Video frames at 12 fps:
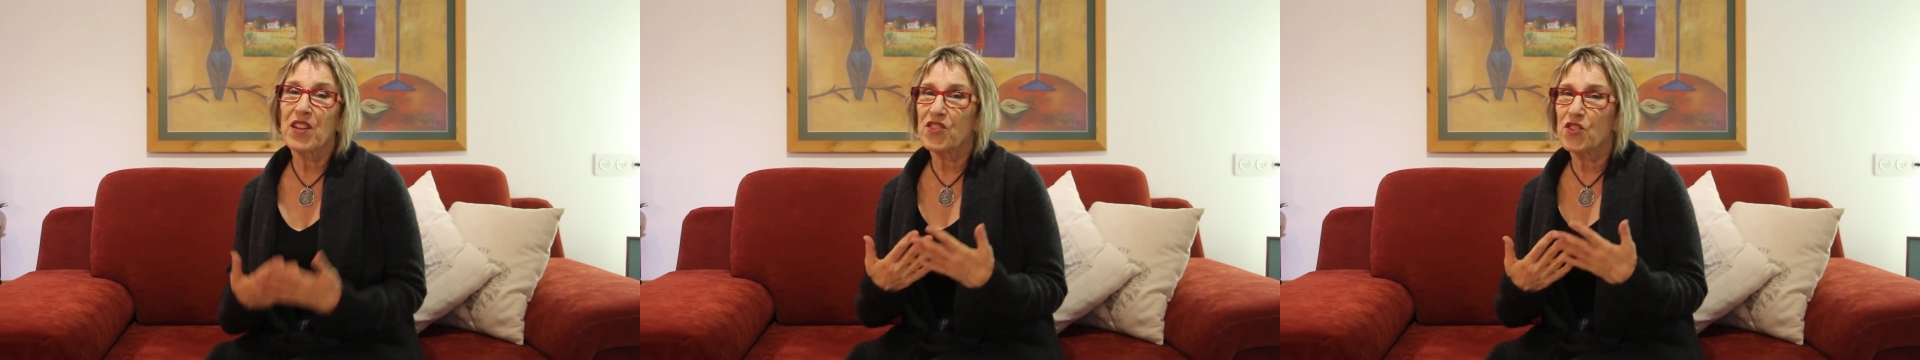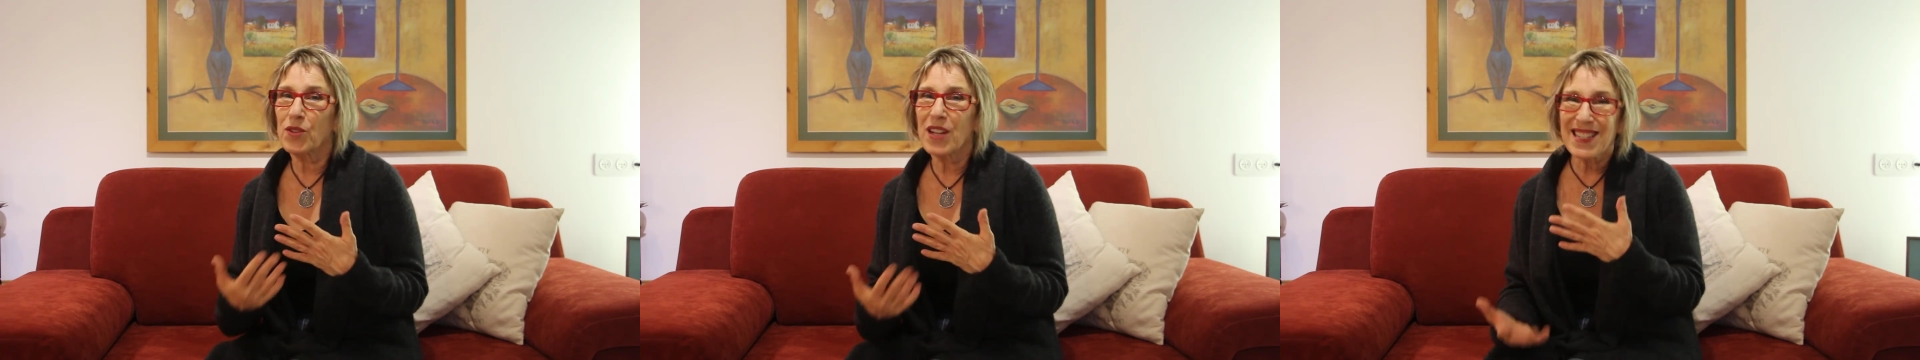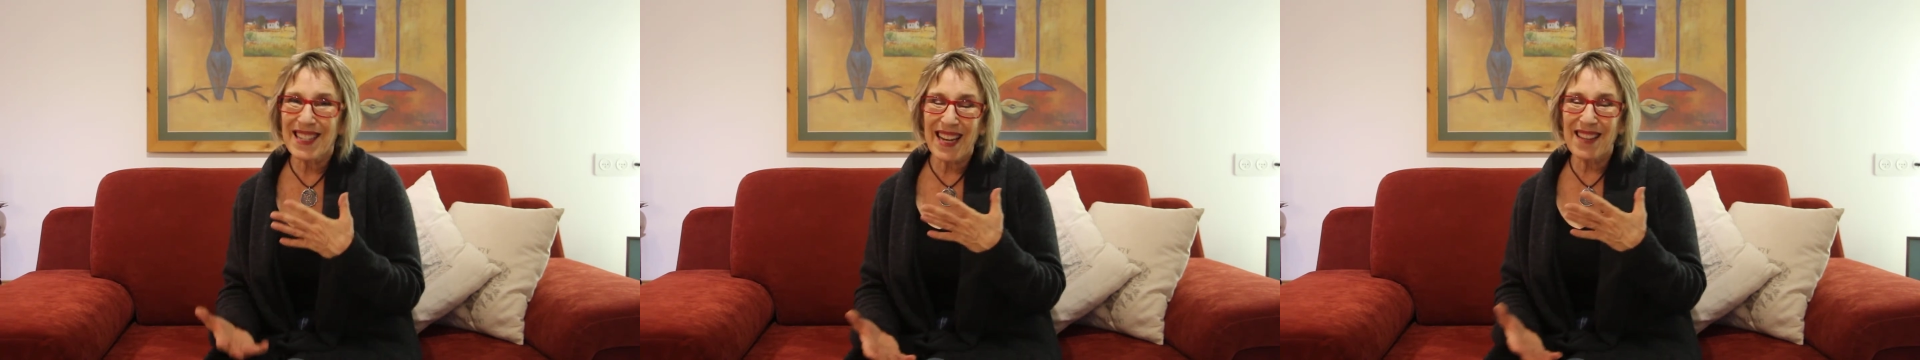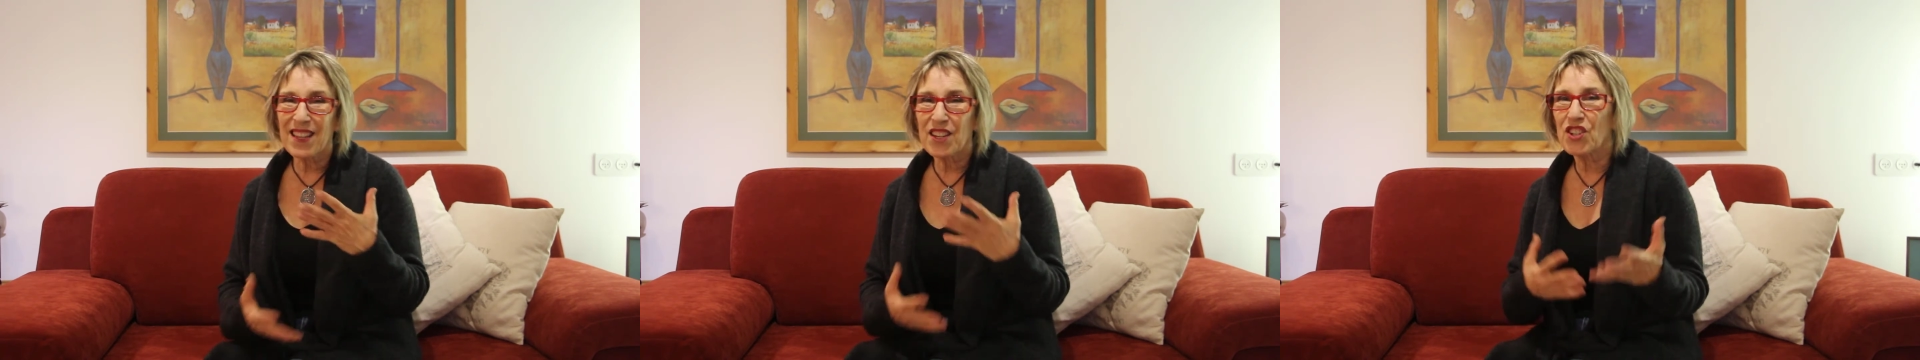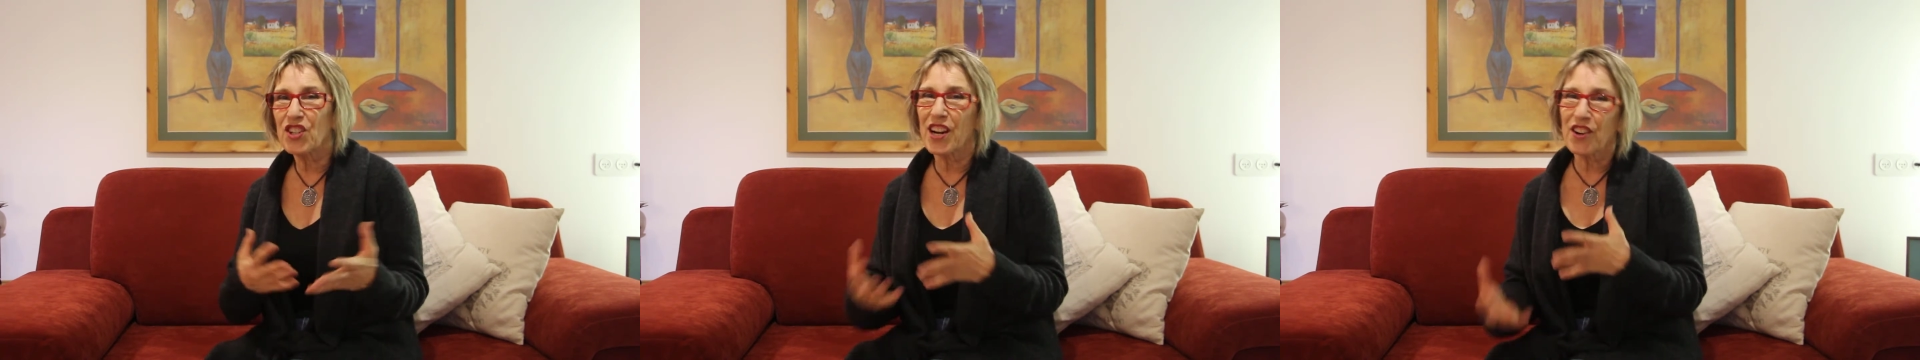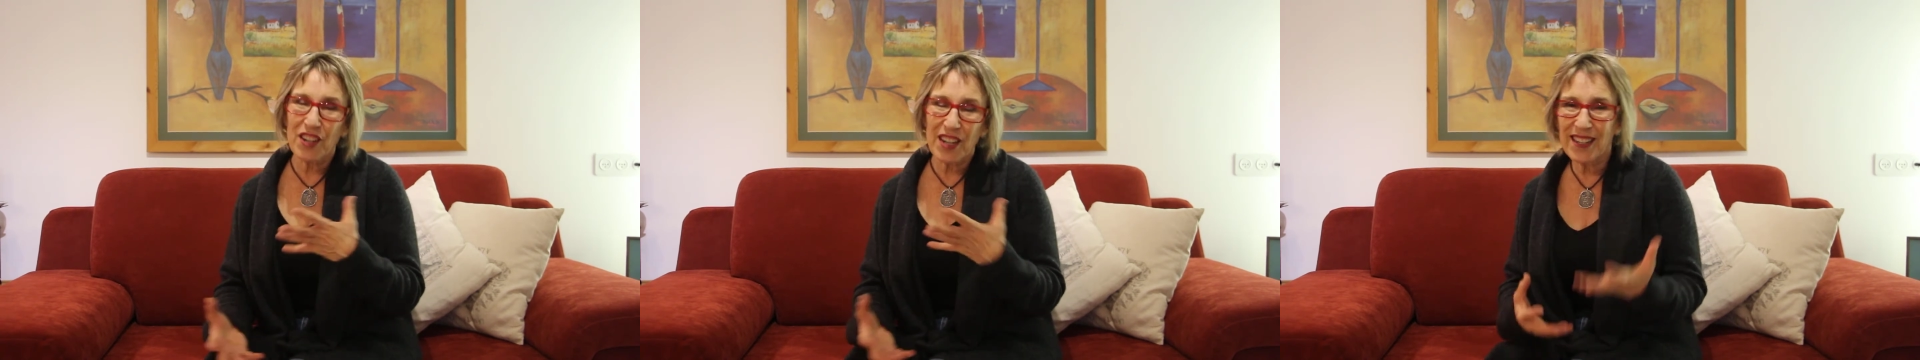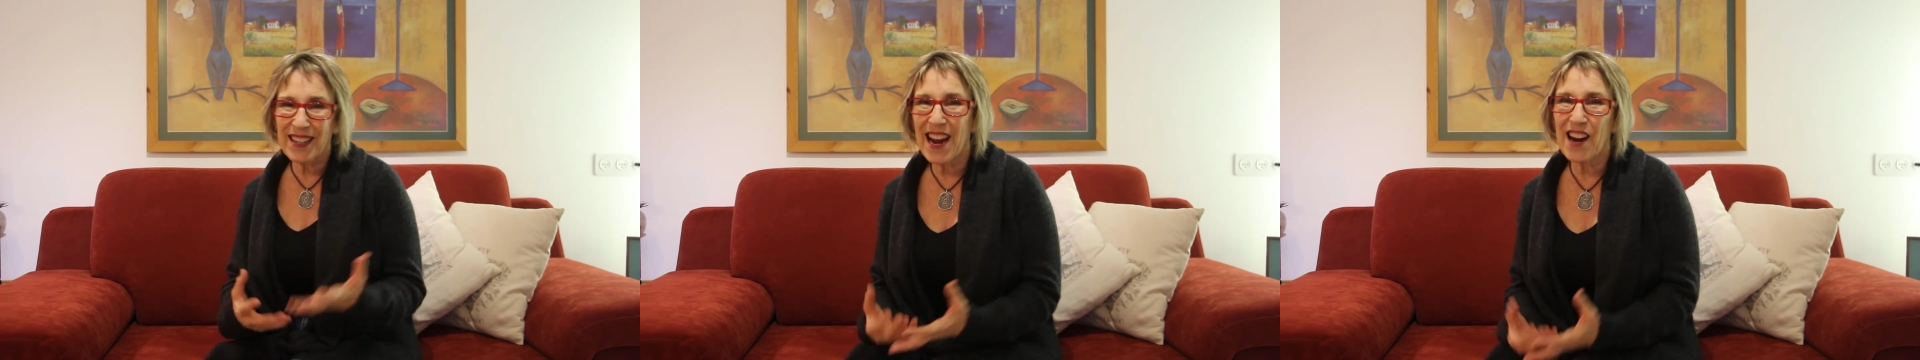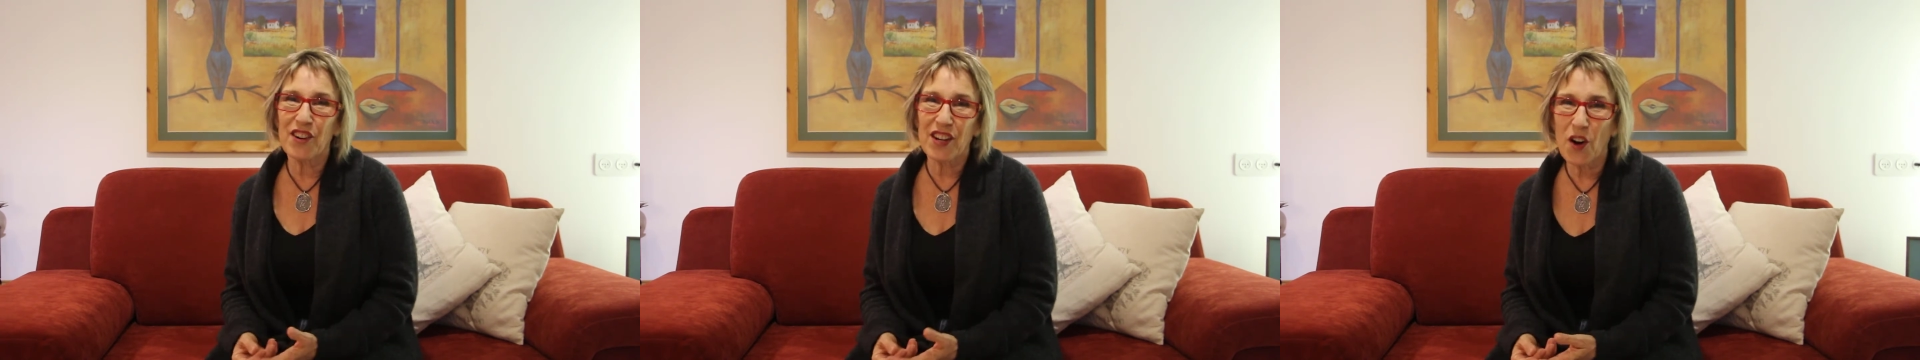So let's get the sharing and
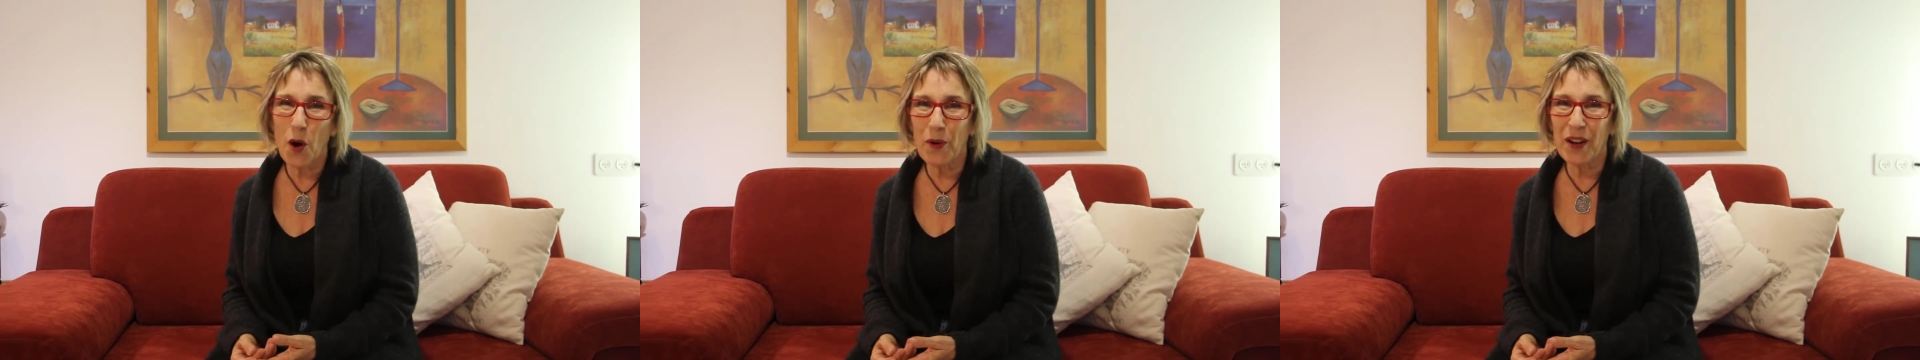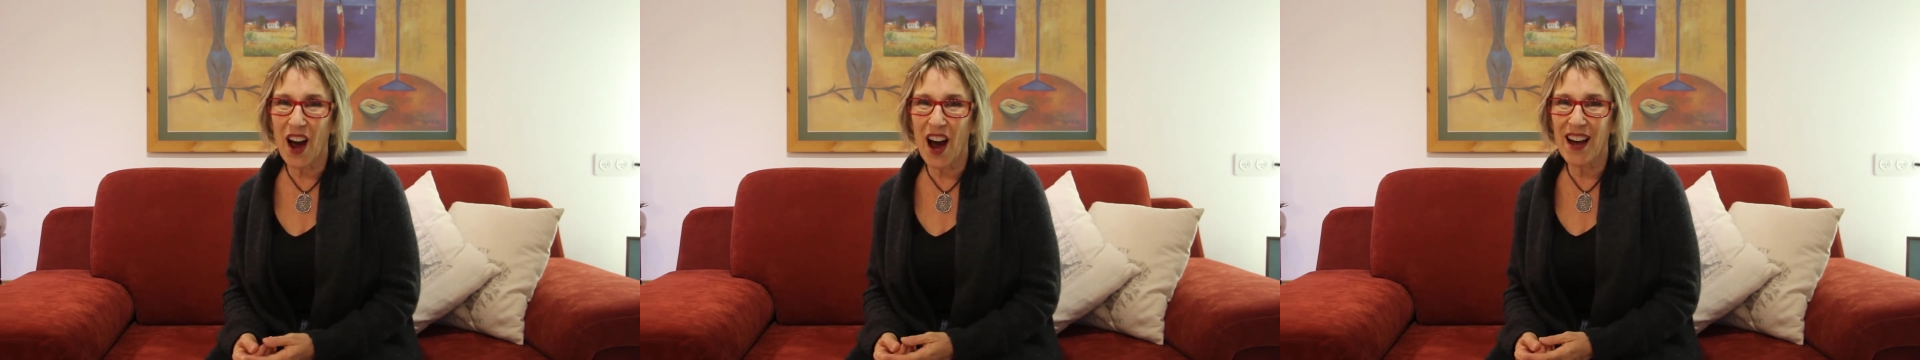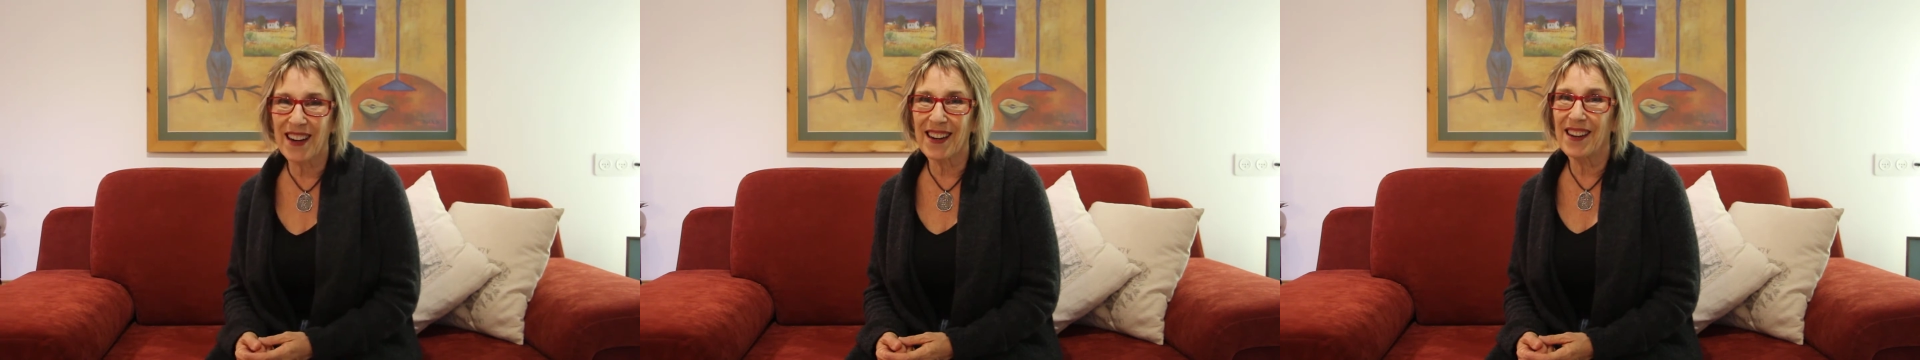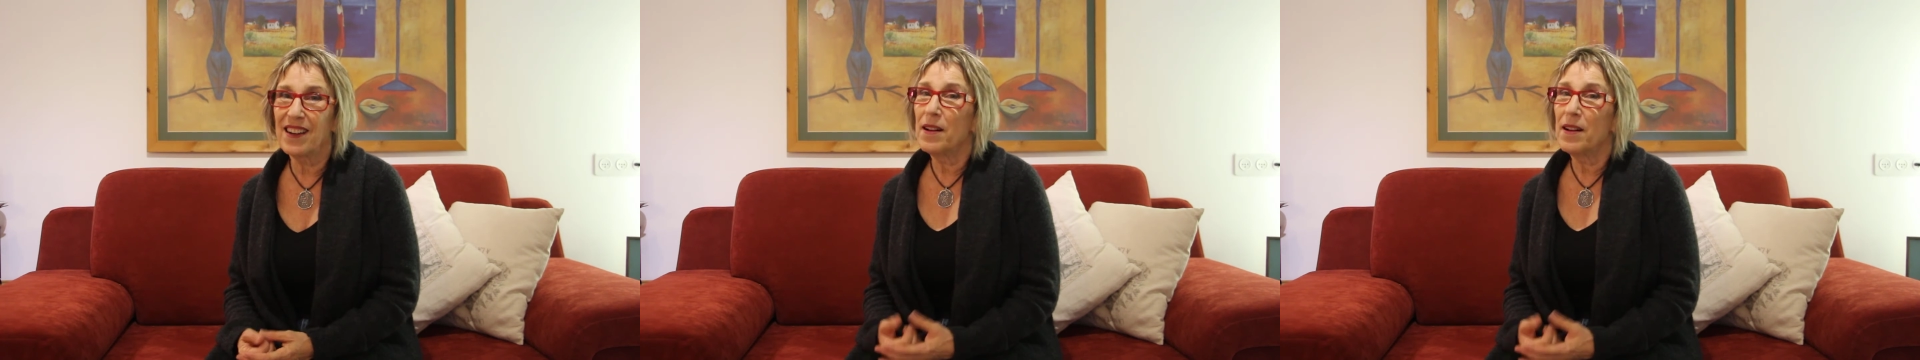caring going on.